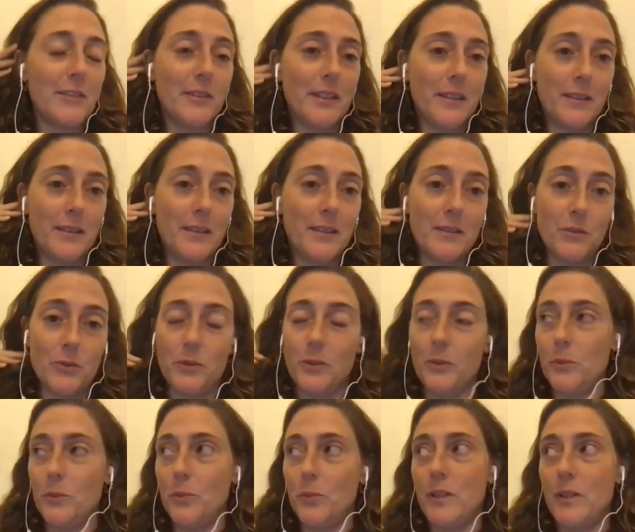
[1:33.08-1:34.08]
through
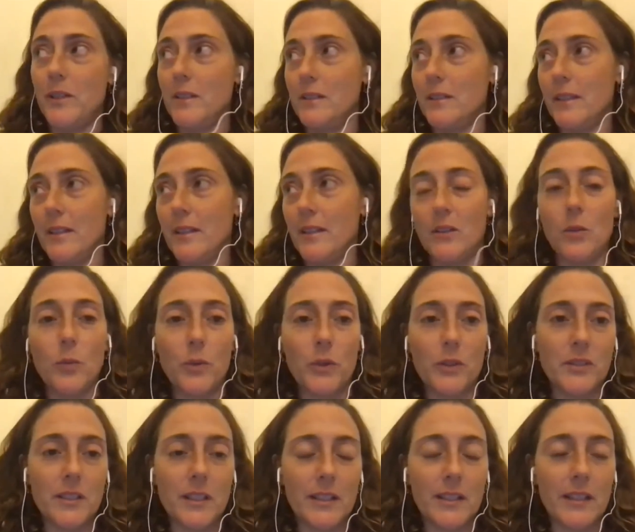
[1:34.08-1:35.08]
what is like the worst thing
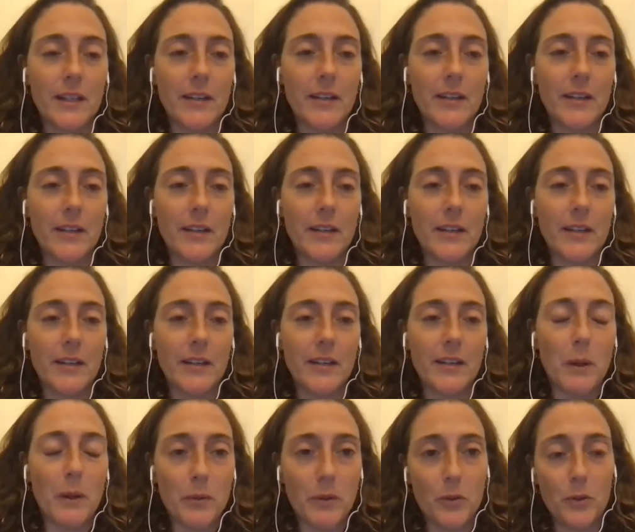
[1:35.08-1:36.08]
that ever happened to me. My
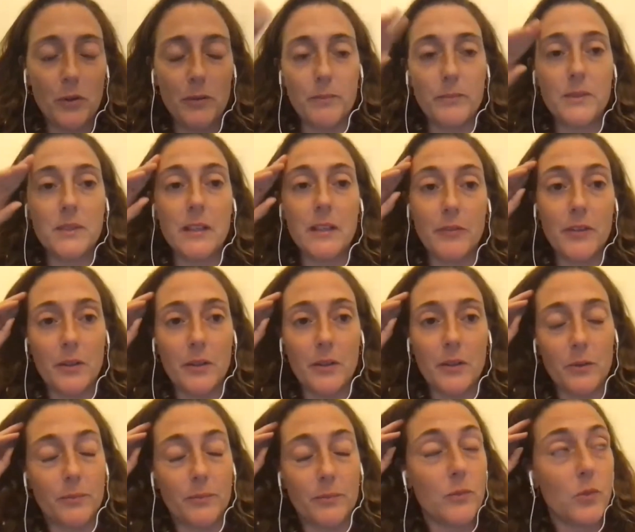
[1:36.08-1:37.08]
brother, Stefano
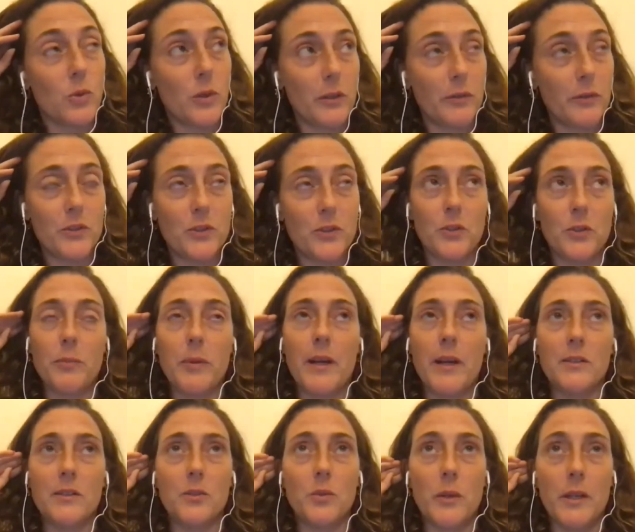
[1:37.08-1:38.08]
Cordova Junior passed
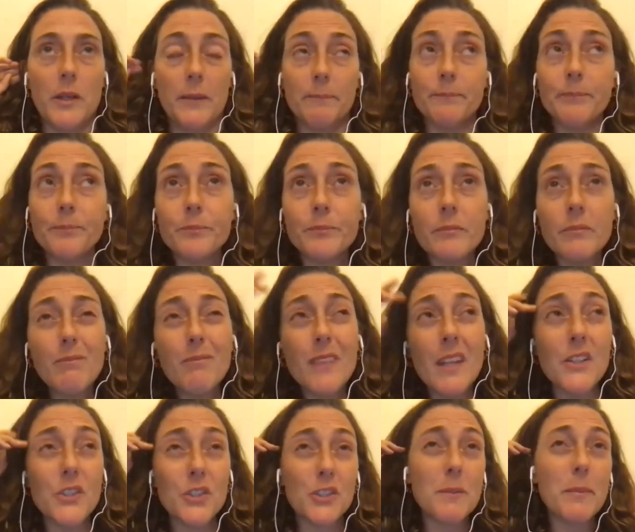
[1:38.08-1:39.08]
away
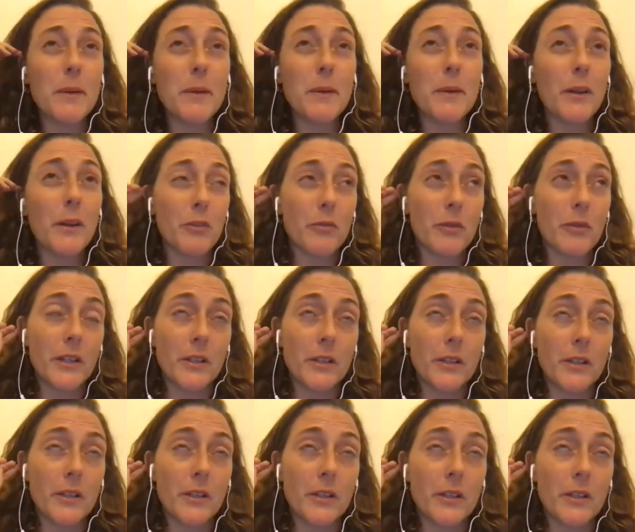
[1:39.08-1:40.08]
just about three years
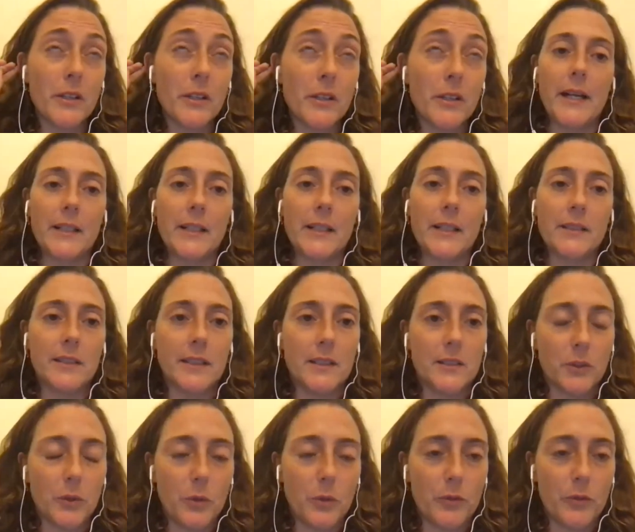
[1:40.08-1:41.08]
ago from an accidental
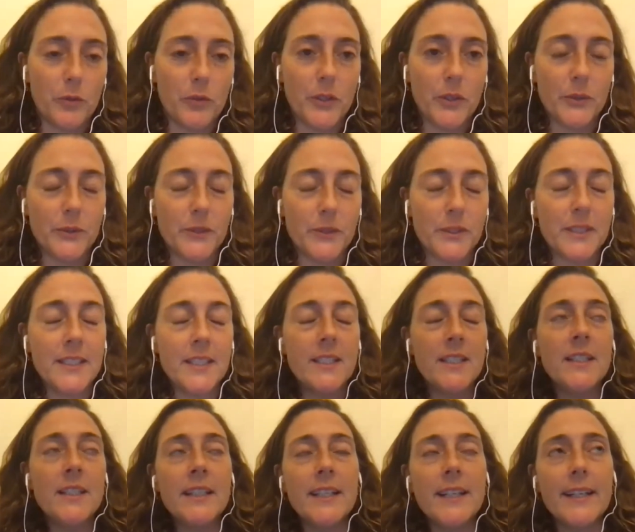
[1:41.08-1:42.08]
overdose.
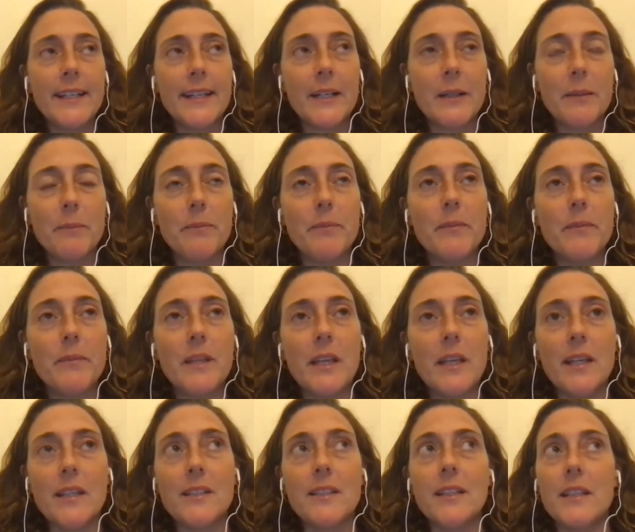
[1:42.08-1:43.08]
Um, and
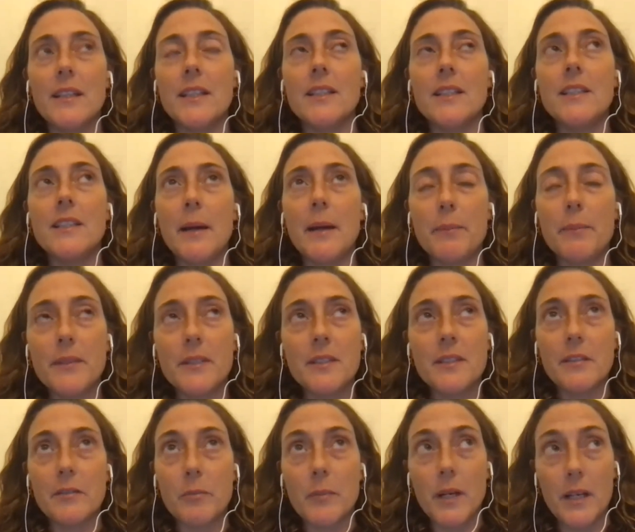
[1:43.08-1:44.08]
in the depths of
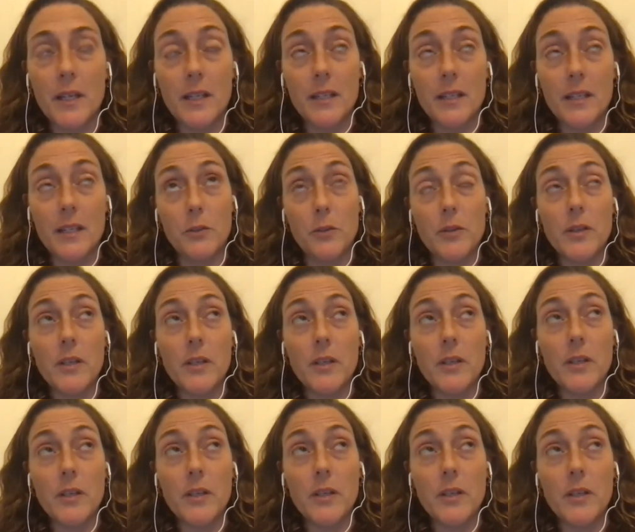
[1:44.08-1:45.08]
my grief,
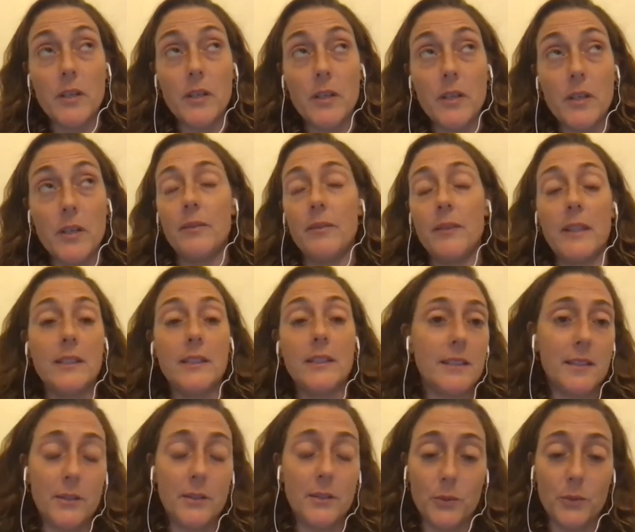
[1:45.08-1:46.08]
I listened
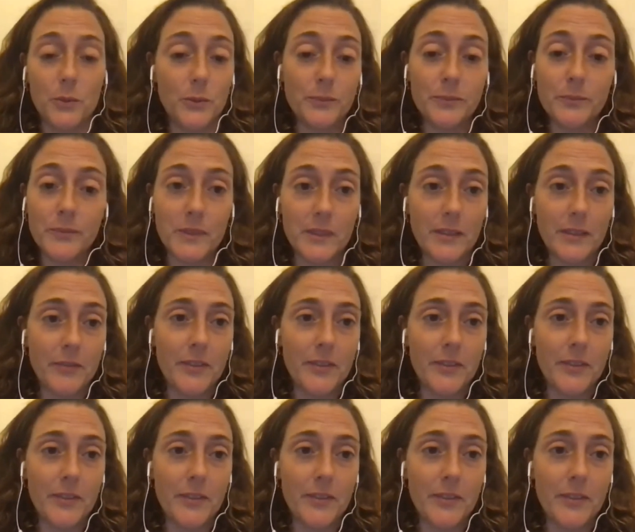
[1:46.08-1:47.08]
to Stephanie on a
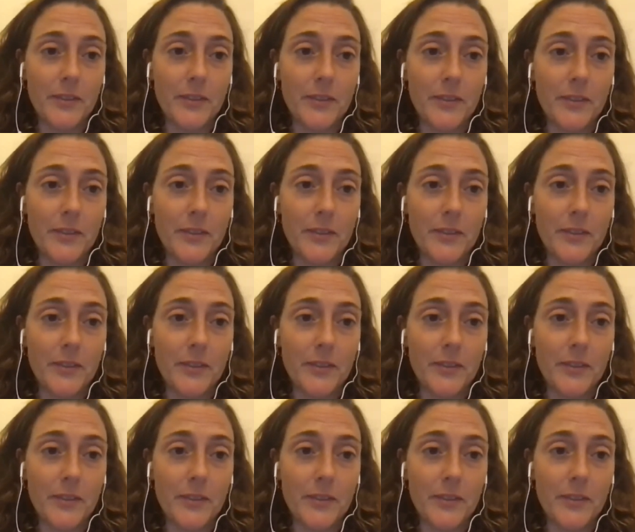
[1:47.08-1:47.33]
podcast,